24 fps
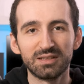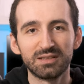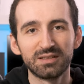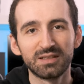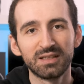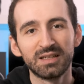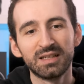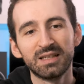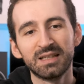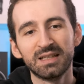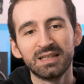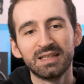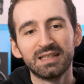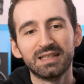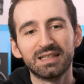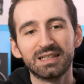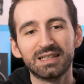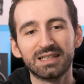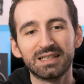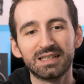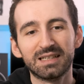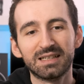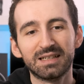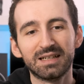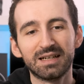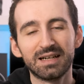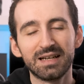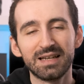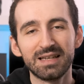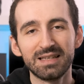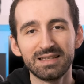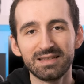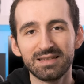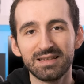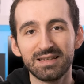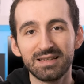it, uh,
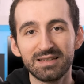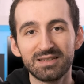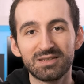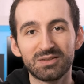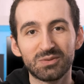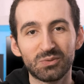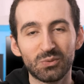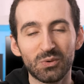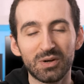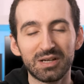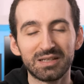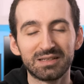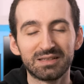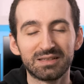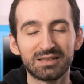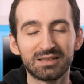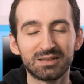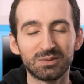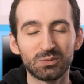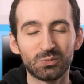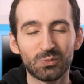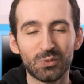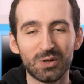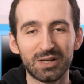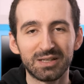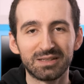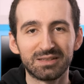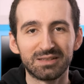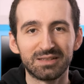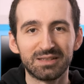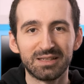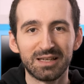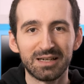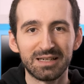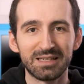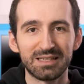is is quite quite
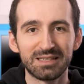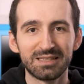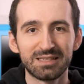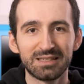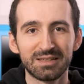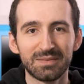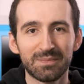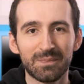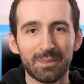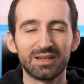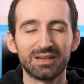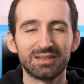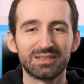nice.